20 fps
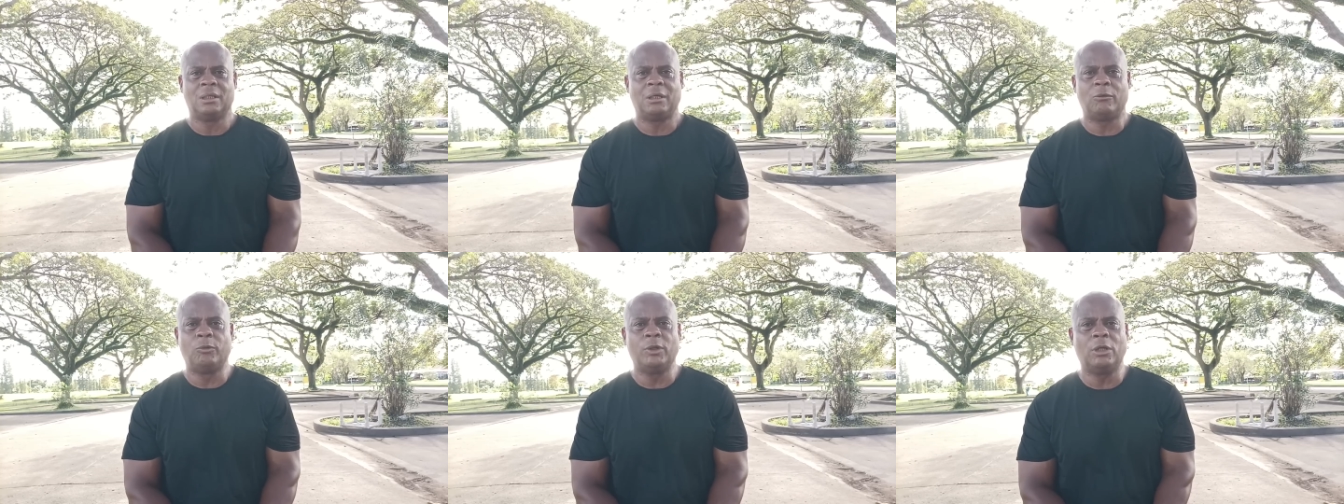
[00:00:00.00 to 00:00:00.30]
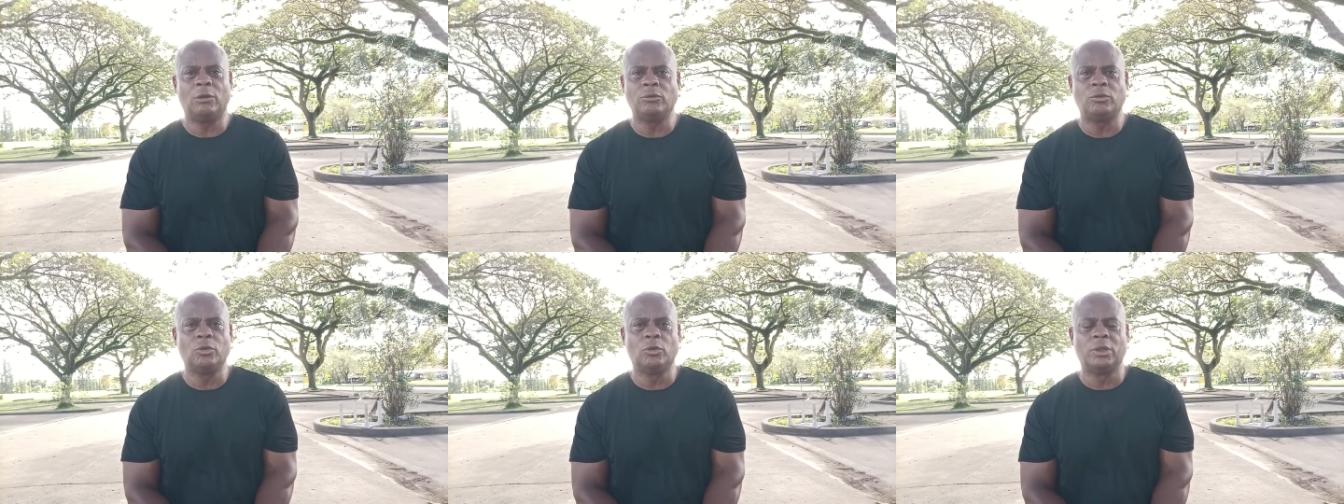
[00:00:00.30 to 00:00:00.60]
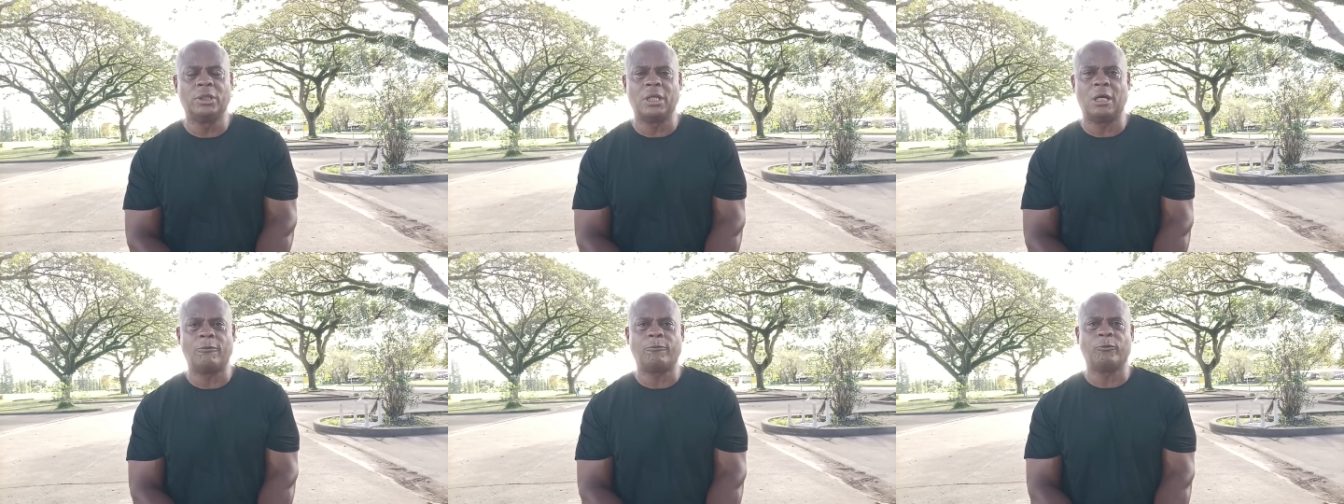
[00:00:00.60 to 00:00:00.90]
And we don't
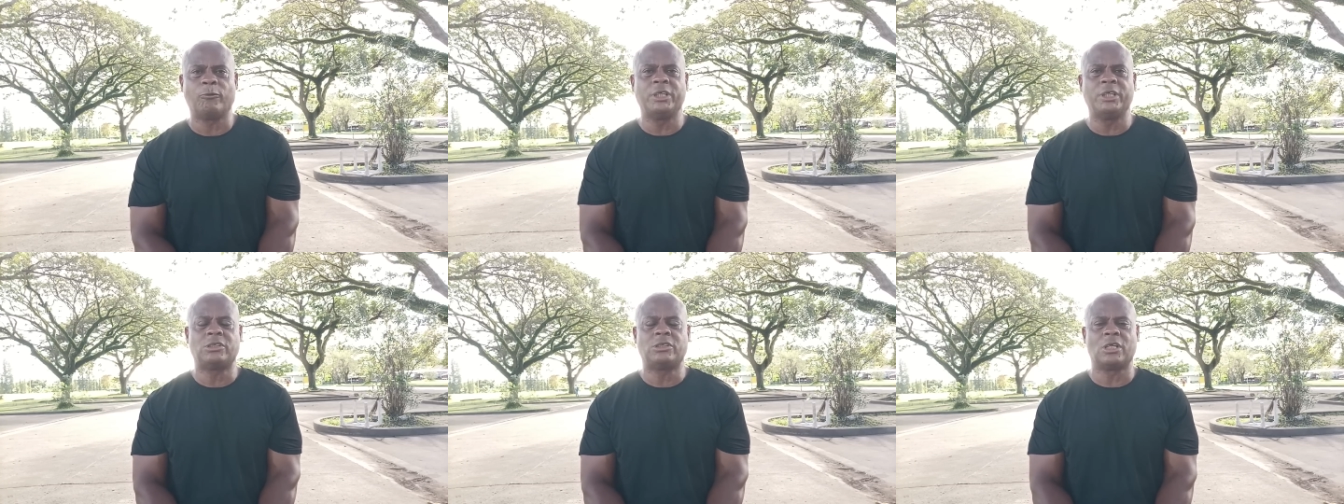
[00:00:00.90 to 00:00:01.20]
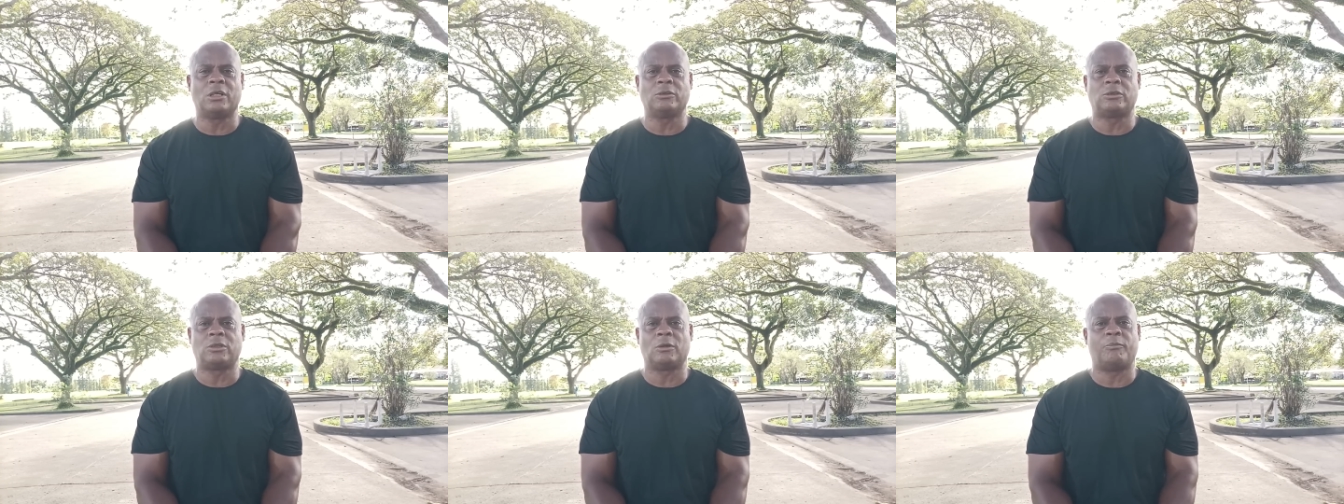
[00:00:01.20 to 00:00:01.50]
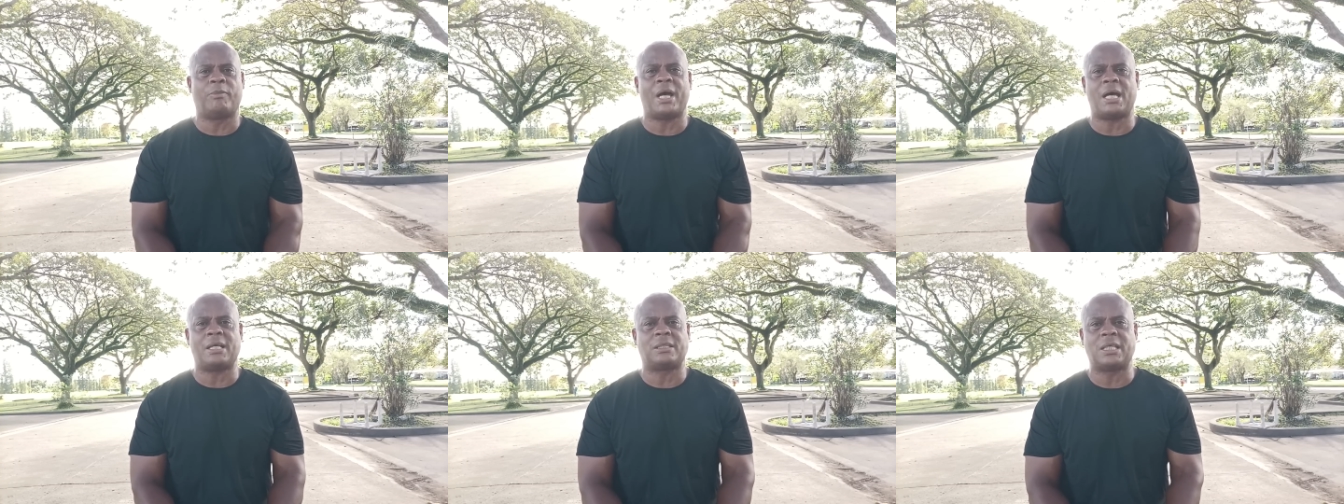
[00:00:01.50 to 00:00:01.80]
do enough research
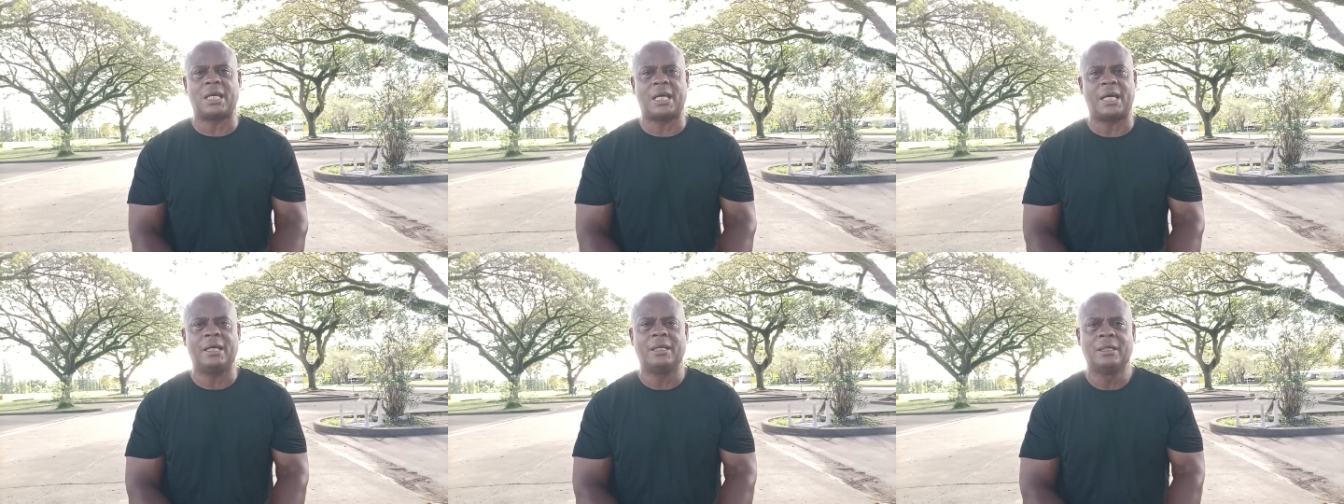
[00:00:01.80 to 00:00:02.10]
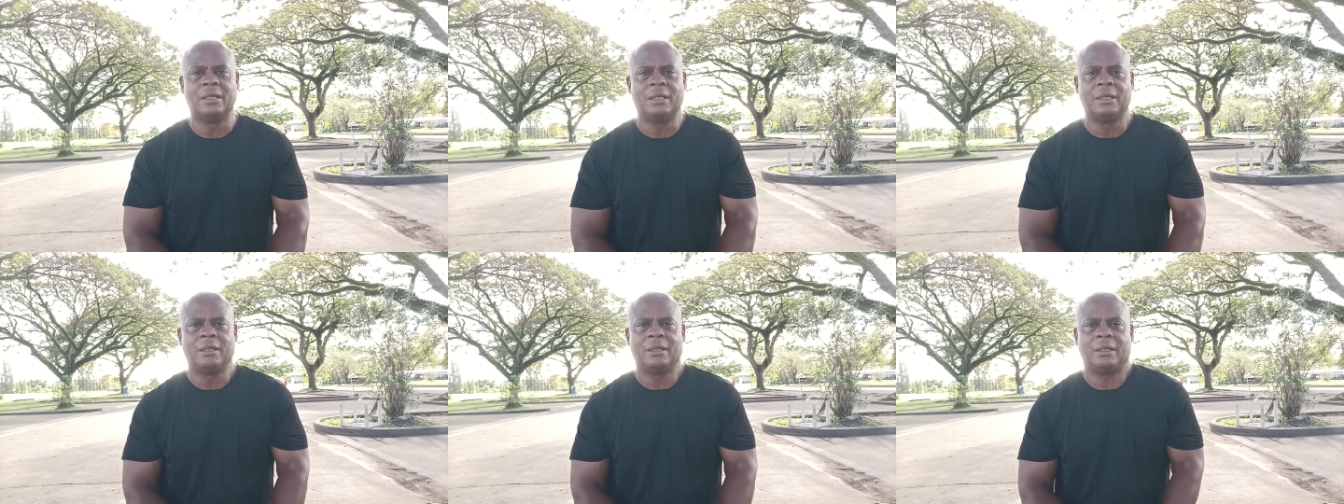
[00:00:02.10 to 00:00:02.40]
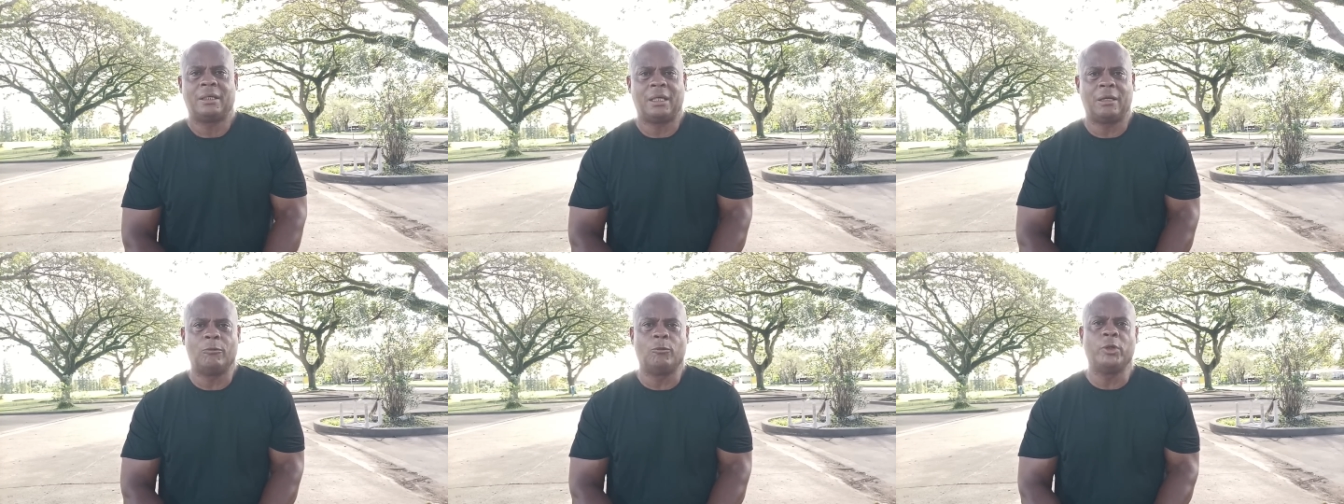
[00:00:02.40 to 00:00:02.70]
about that
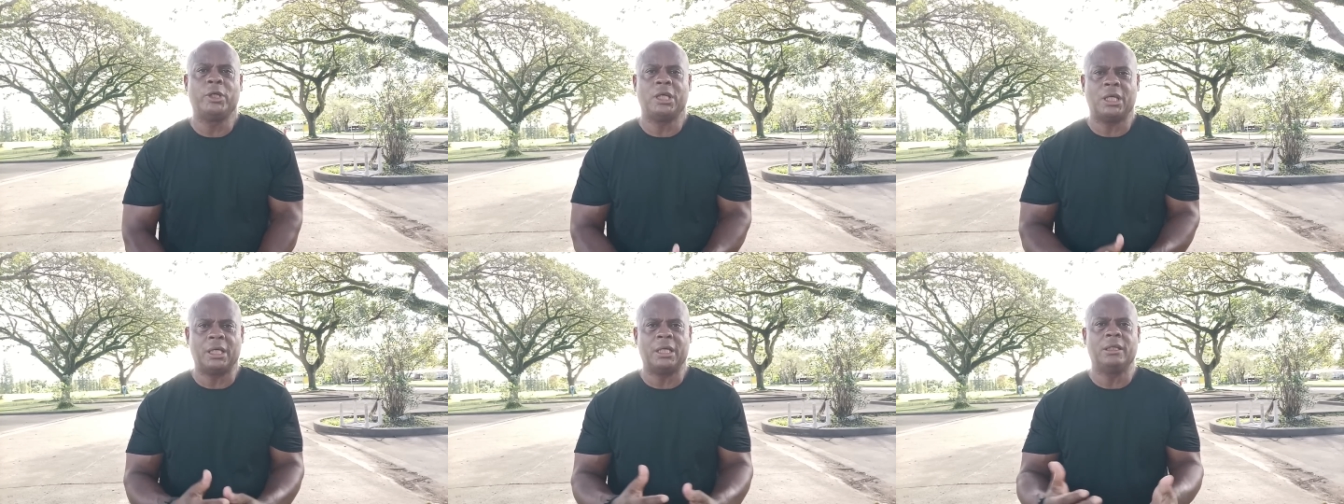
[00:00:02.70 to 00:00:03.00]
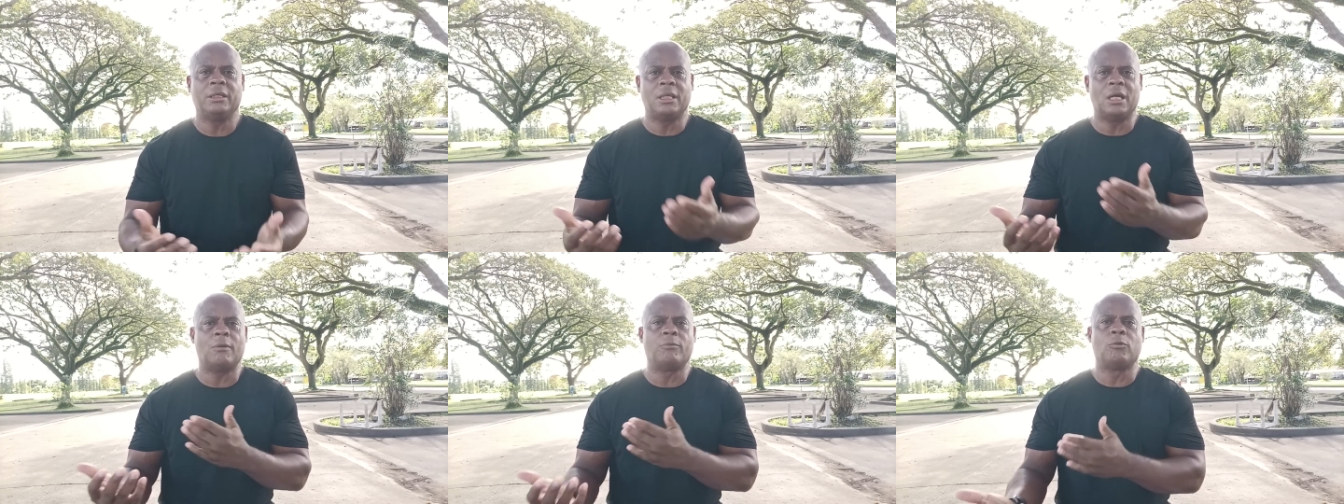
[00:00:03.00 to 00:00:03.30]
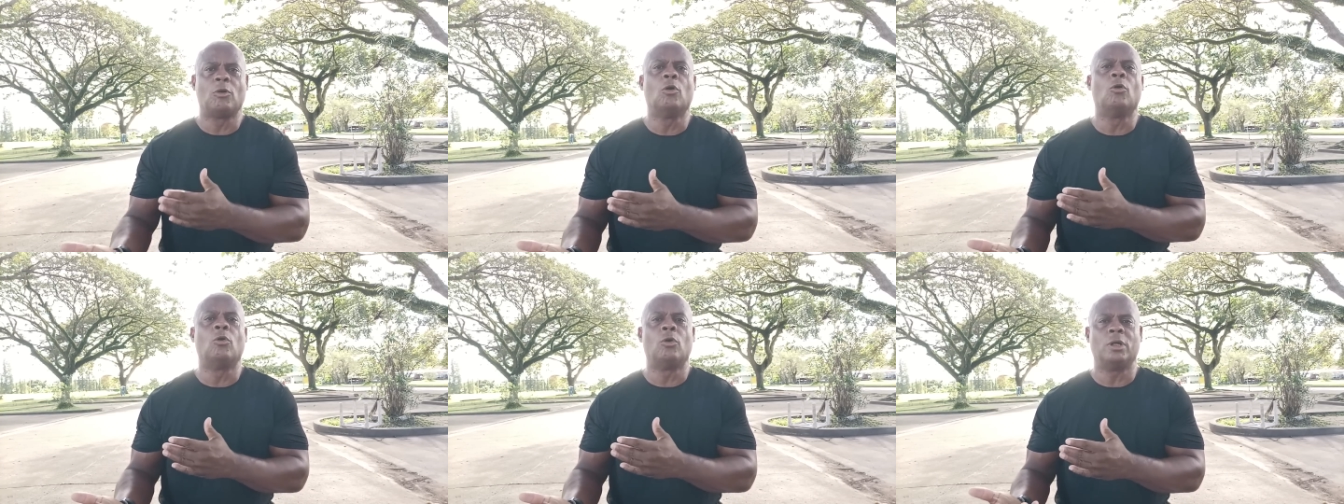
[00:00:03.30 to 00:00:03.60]
and we end
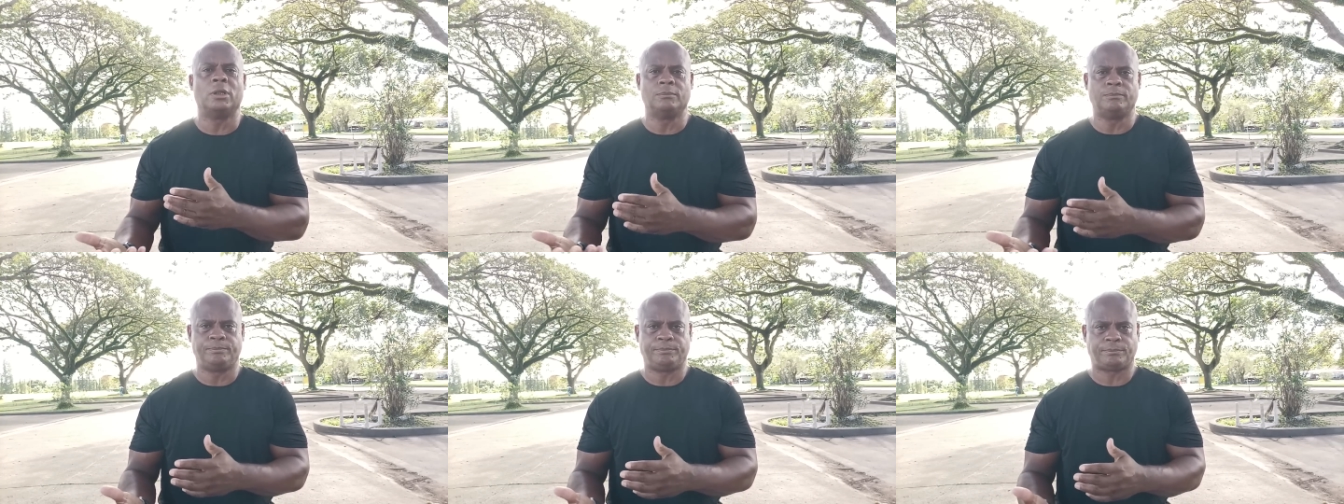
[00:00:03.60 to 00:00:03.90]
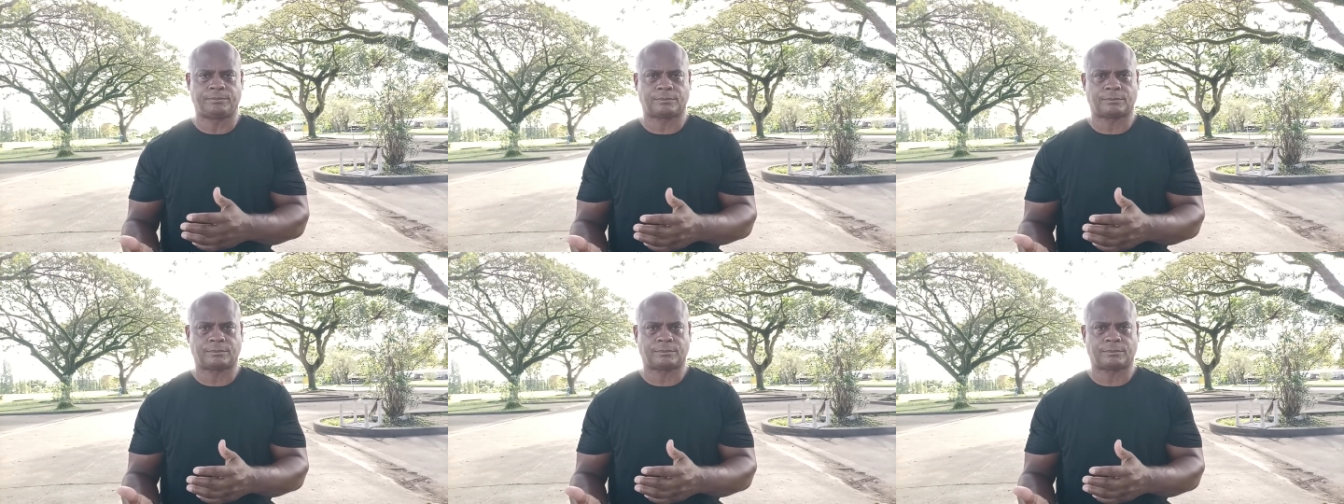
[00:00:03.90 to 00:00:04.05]
up going